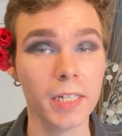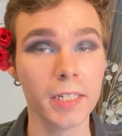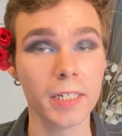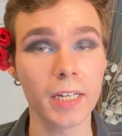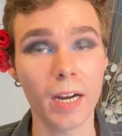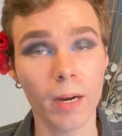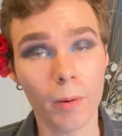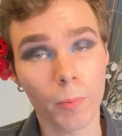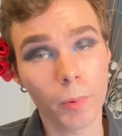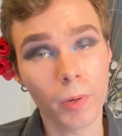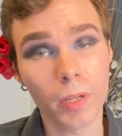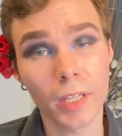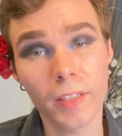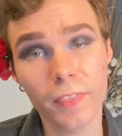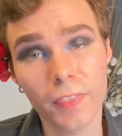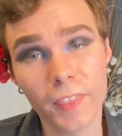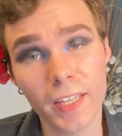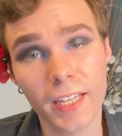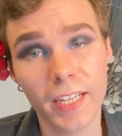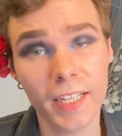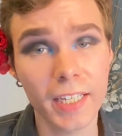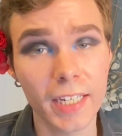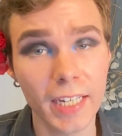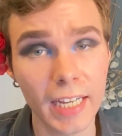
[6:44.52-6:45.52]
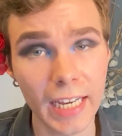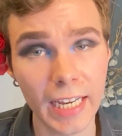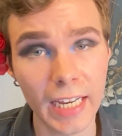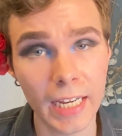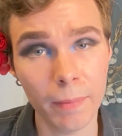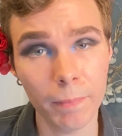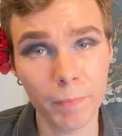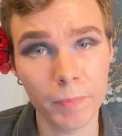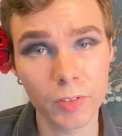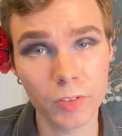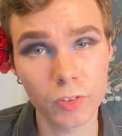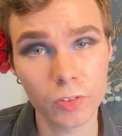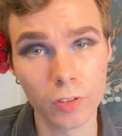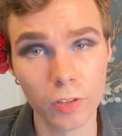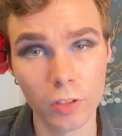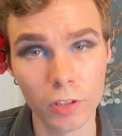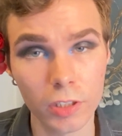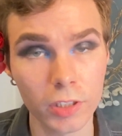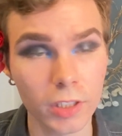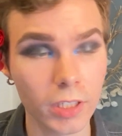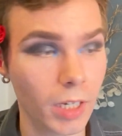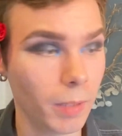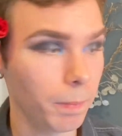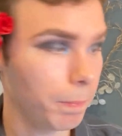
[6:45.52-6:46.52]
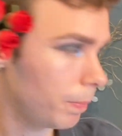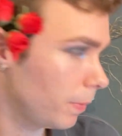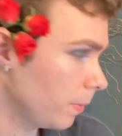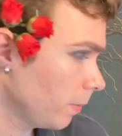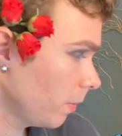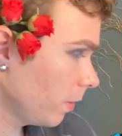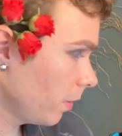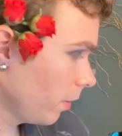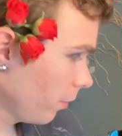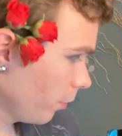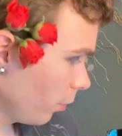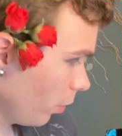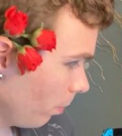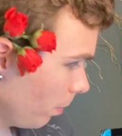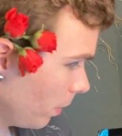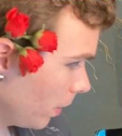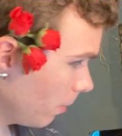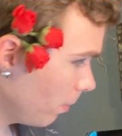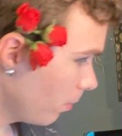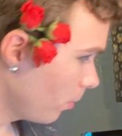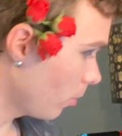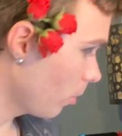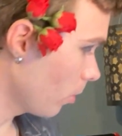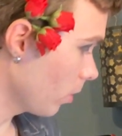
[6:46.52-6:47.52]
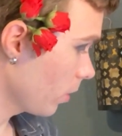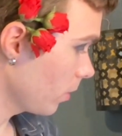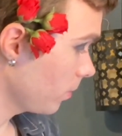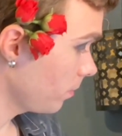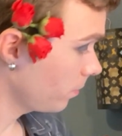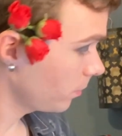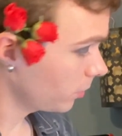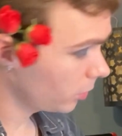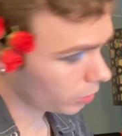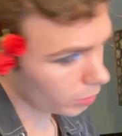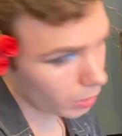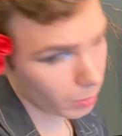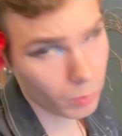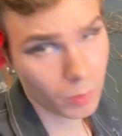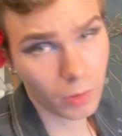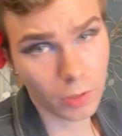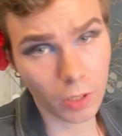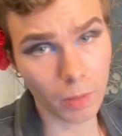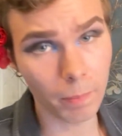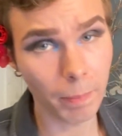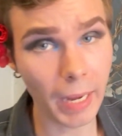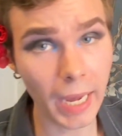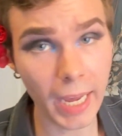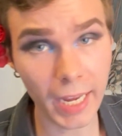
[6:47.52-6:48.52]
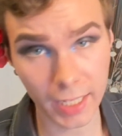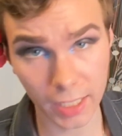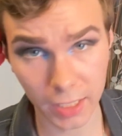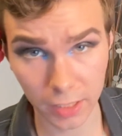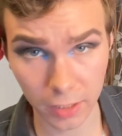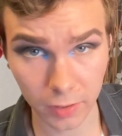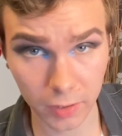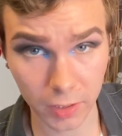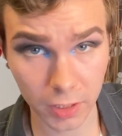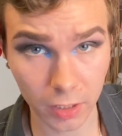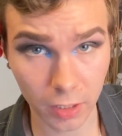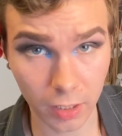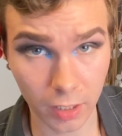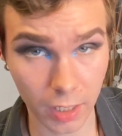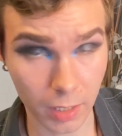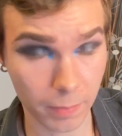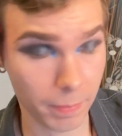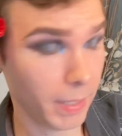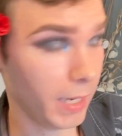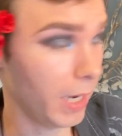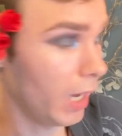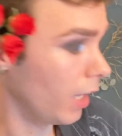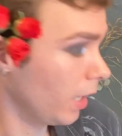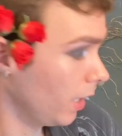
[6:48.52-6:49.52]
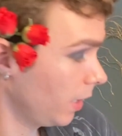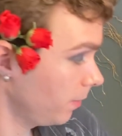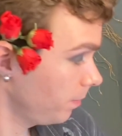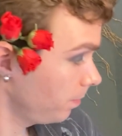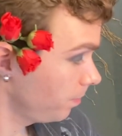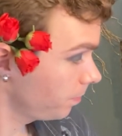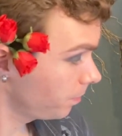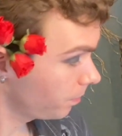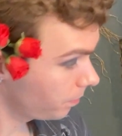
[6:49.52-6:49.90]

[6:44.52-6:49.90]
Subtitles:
Now I really think I can amp this look up a little bit more. So I'm gonna go back into the Tati palette.